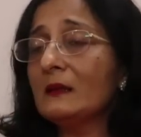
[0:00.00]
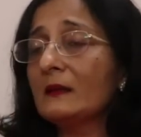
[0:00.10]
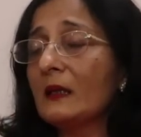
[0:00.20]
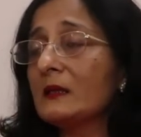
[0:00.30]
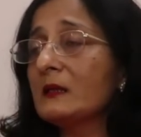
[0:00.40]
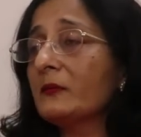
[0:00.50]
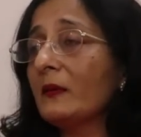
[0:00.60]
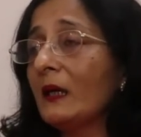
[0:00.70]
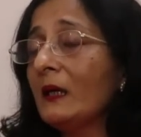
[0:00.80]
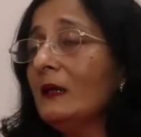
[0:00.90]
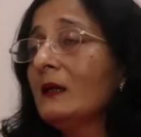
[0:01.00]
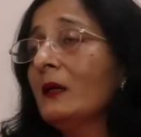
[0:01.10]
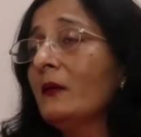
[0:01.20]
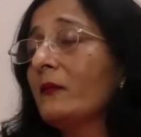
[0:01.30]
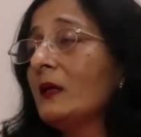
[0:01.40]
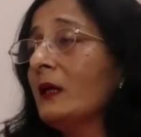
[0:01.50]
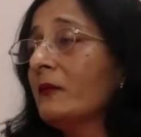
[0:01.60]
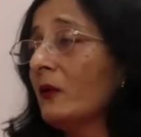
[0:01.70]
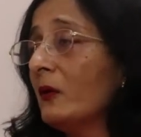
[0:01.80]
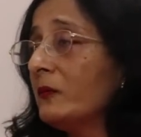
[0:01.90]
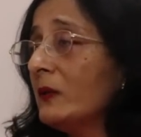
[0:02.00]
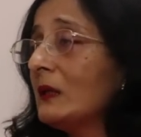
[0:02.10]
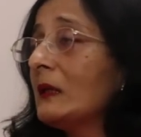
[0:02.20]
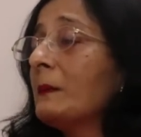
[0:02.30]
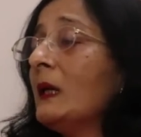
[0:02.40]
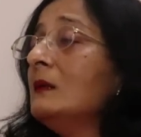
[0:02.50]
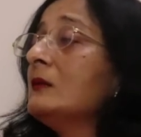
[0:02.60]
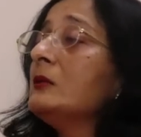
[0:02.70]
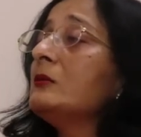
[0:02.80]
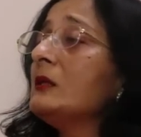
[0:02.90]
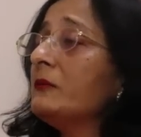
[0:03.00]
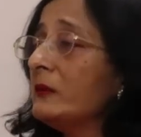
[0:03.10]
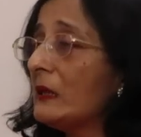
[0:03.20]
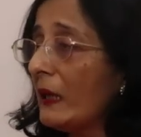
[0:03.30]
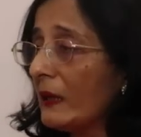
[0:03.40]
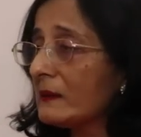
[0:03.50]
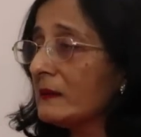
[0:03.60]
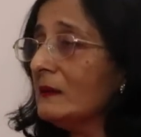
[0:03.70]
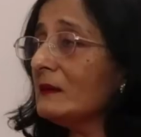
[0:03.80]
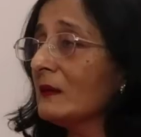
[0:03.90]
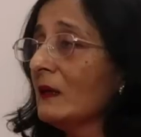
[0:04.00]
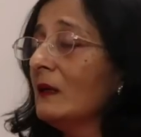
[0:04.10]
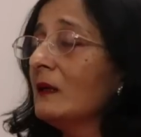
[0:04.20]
and that is why we have offered Nepal duty-free access